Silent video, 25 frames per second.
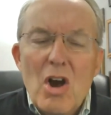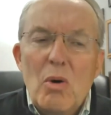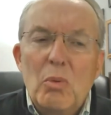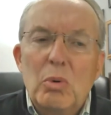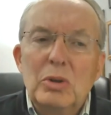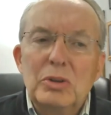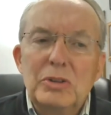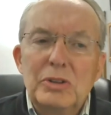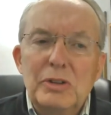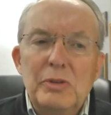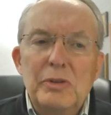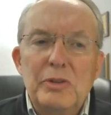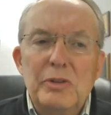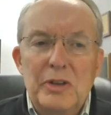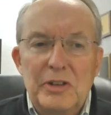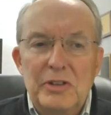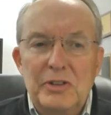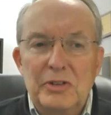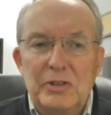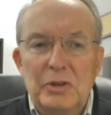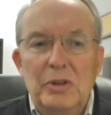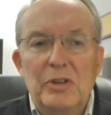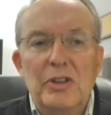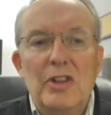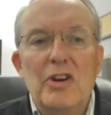We'll do
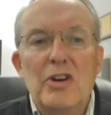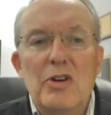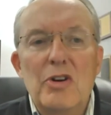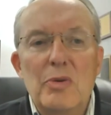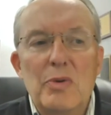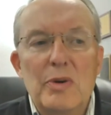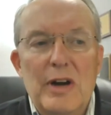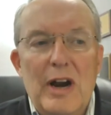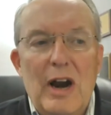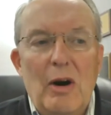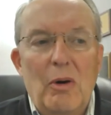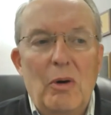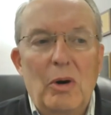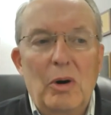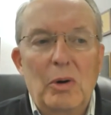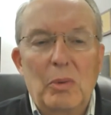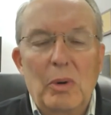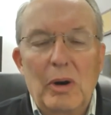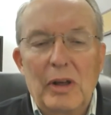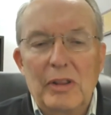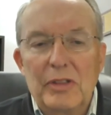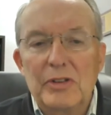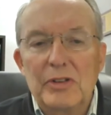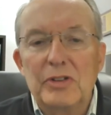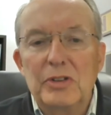this during the noon hour
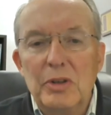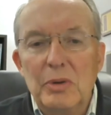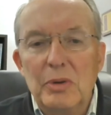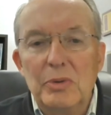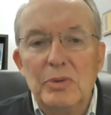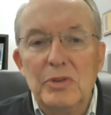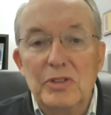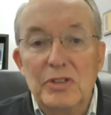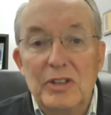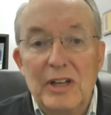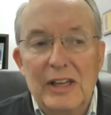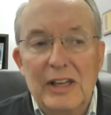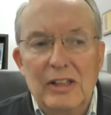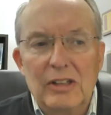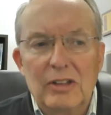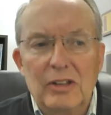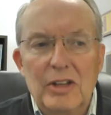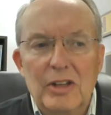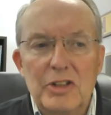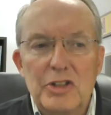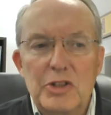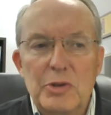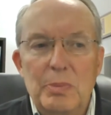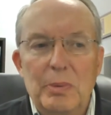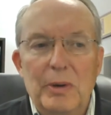while the students take a
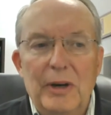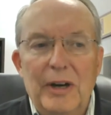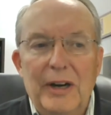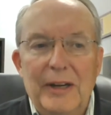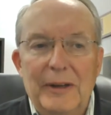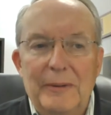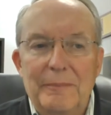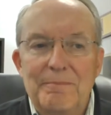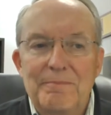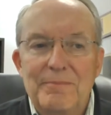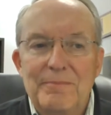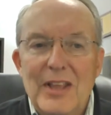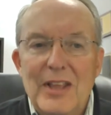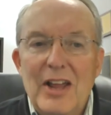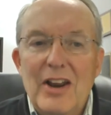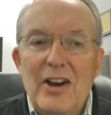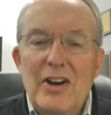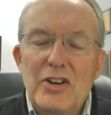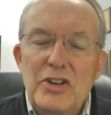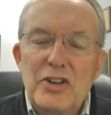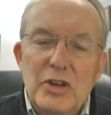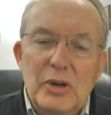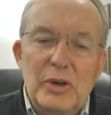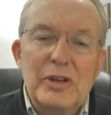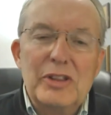lunch break.
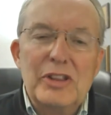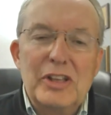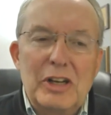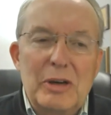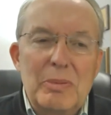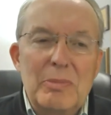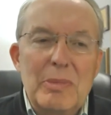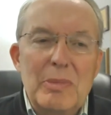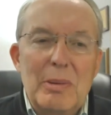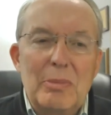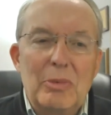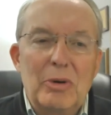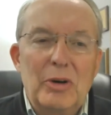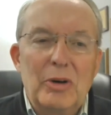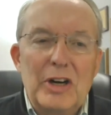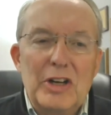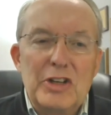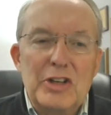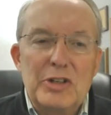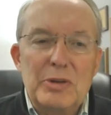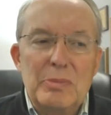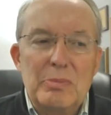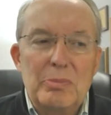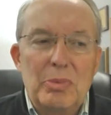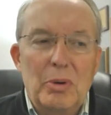During the
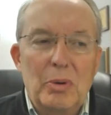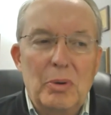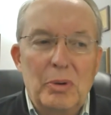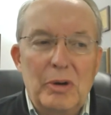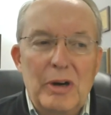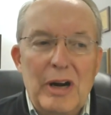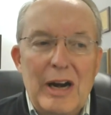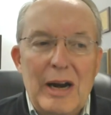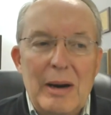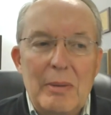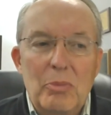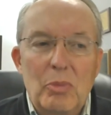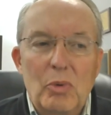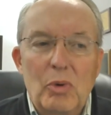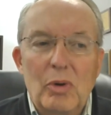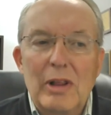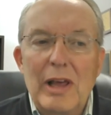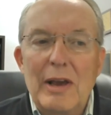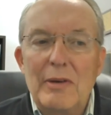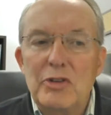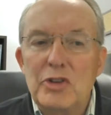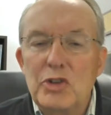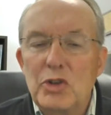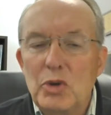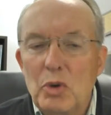commemoration program, we'll
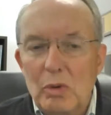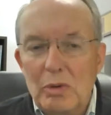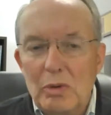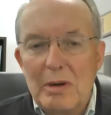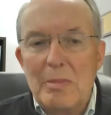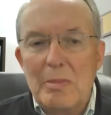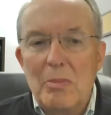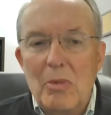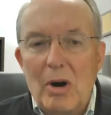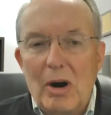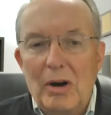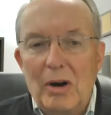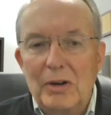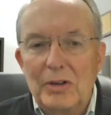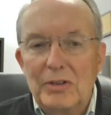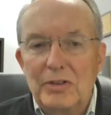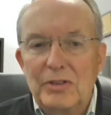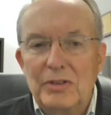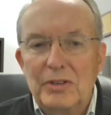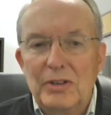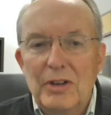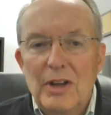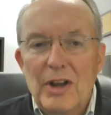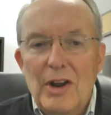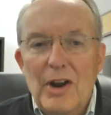have short
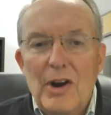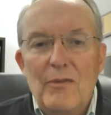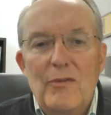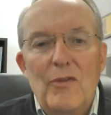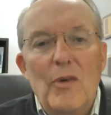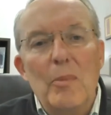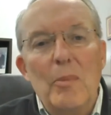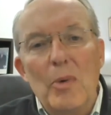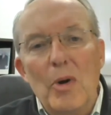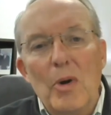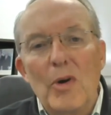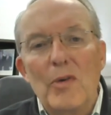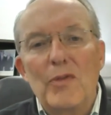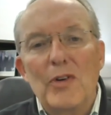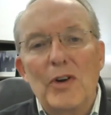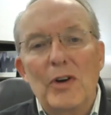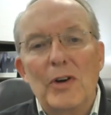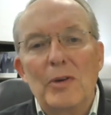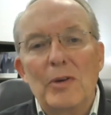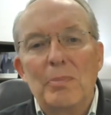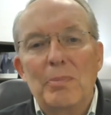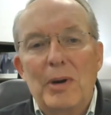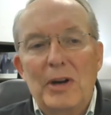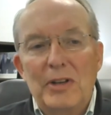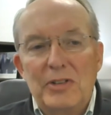remarks from
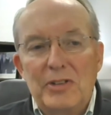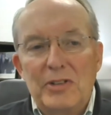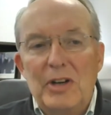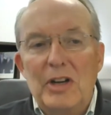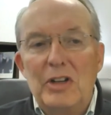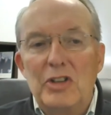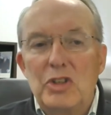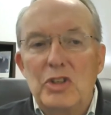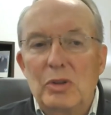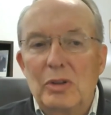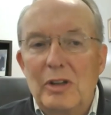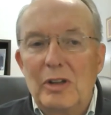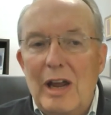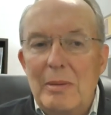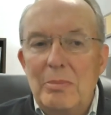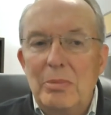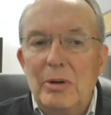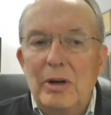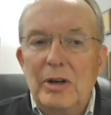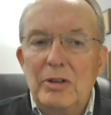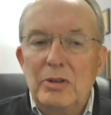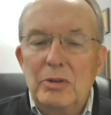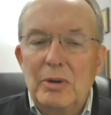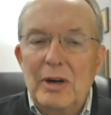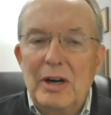Hoover Presidential
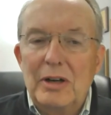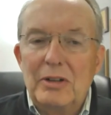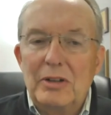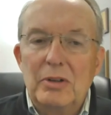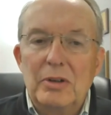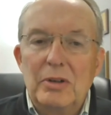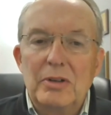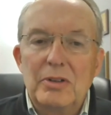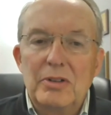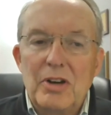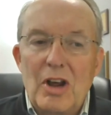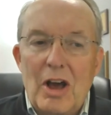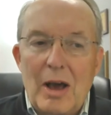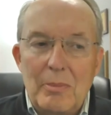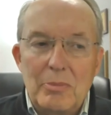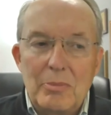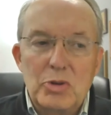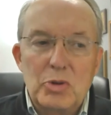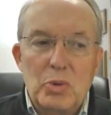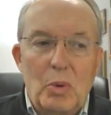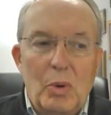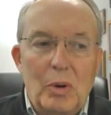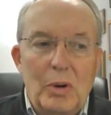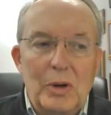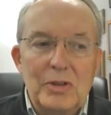Library Director Tom
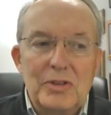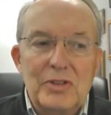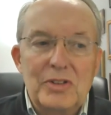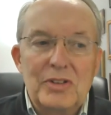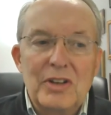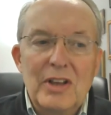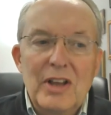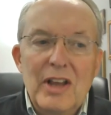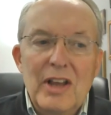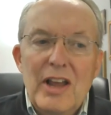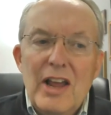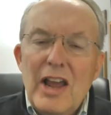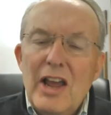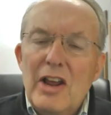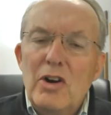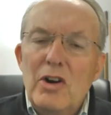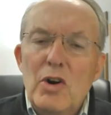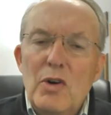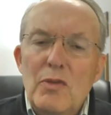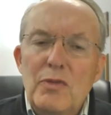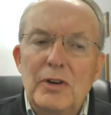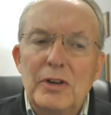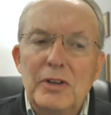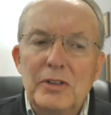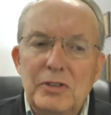Schwartz and
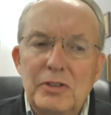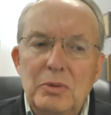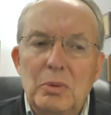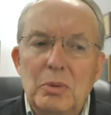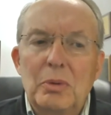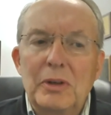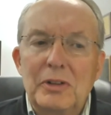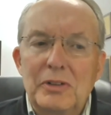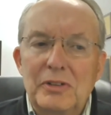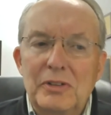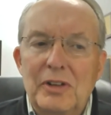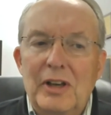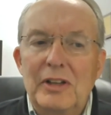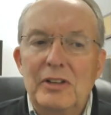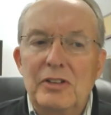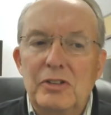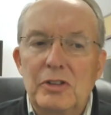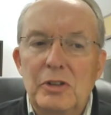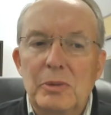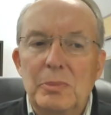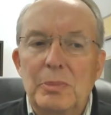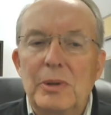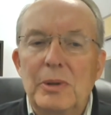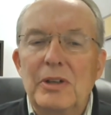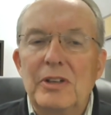Hoover Historic Site
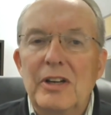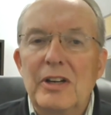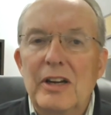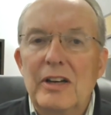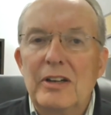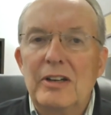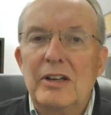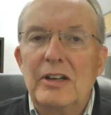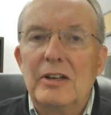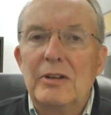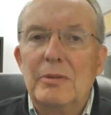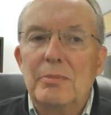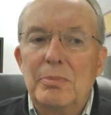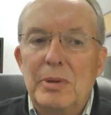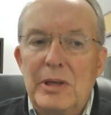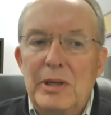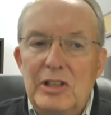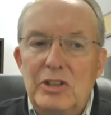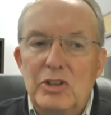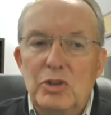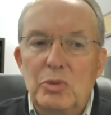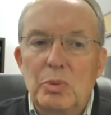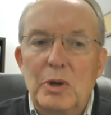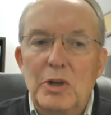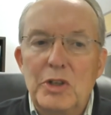Superintendent
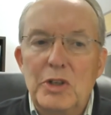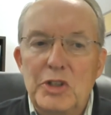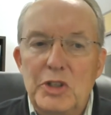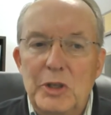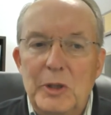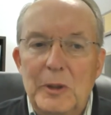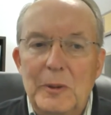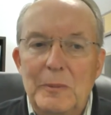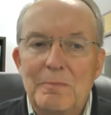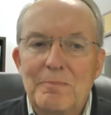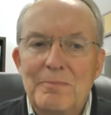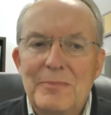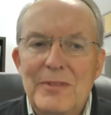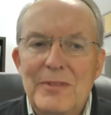Pete Swisher,